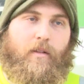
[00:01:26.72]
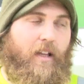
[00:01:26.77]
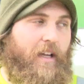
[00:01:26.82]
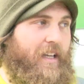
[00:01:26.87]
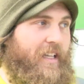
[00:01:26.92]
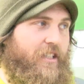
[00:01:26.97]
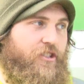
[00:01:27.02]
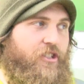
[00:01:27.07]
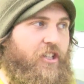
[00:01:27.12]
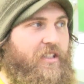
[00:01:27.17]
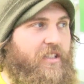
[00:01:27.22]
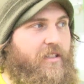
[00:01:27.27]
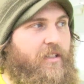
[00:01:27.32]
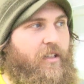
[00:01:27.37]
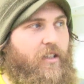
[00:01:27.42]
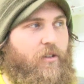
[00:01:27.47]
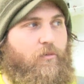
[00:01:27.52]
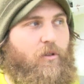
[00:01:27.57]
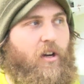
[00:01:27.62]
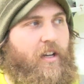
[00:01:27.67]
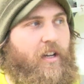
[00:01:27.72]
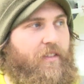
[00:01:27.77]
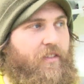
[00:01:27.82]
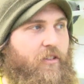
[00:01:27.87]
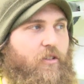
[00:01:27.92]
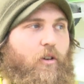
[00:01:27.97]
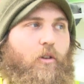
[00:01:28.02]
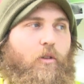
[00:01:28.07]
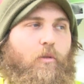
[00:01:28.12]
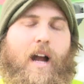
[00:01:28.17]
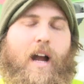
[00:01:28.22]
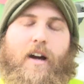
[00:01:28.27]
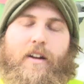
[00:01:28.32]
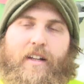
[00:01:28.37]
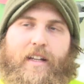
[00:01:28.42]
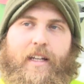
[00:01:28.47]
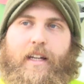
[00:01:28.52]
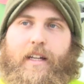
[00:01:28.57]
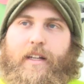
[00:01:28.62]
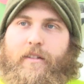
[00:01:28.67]
Then it's just running the whole route
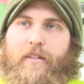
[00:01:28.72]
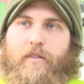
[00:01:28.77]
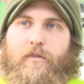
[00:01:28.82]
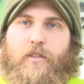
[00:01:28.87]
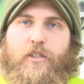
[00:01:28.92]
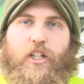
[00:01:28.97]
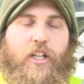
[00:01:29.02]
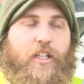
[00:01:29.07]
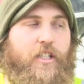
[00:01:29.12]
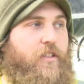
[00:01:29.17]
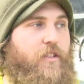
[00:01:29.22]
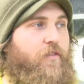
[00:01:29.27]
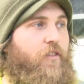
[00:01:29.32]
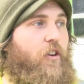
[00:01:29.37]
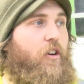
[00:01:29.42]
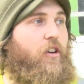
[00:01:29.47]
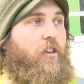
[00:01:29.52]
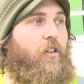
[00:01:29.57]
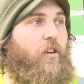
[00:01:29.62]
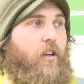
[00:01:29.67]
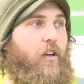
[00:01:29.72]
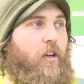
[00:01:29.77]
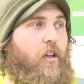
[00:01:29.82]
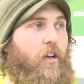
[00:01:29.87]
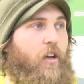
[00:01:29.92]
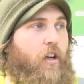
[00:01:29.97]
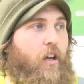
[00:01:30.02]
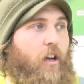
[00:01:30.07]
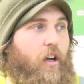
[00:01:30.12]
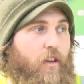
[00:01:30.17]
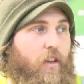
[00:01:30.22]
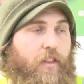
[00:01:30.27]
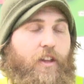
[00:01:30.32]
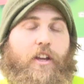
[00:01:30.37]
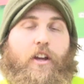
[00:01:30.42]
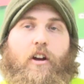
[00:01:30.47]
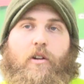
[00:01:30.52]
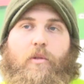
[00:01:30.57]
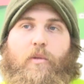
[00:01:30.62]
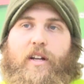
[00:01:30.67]
again just for the
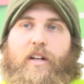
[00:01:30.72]
yard